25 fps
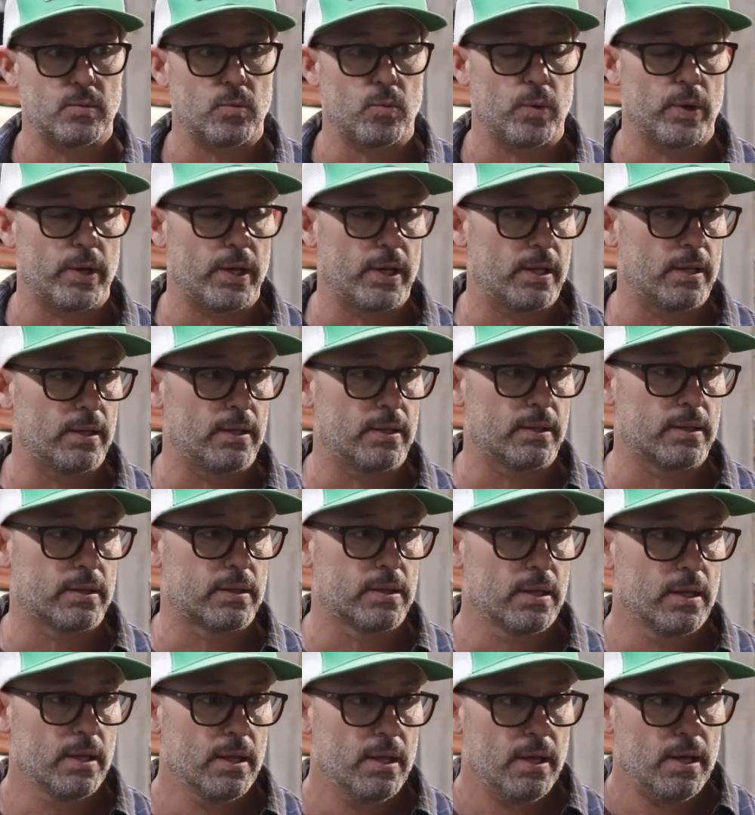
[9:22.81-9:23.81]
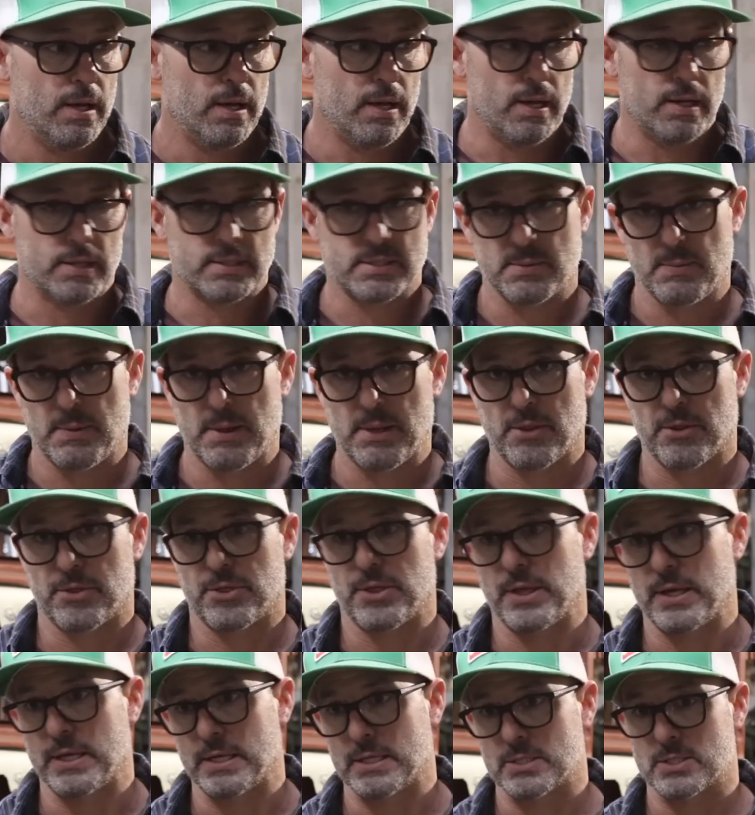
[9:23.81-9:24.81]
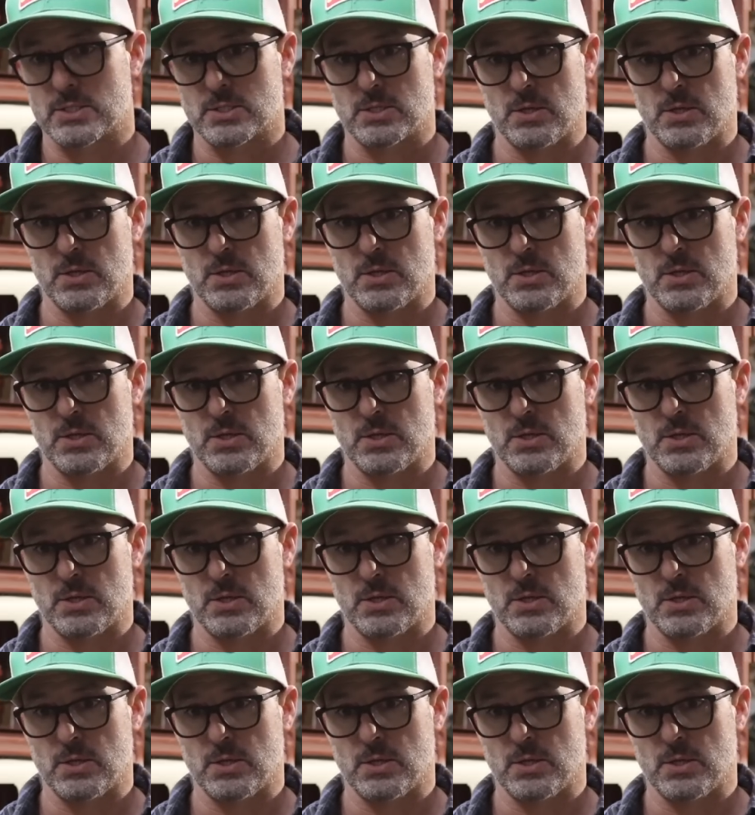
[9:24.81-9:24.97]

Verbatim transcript: with uh, some other things.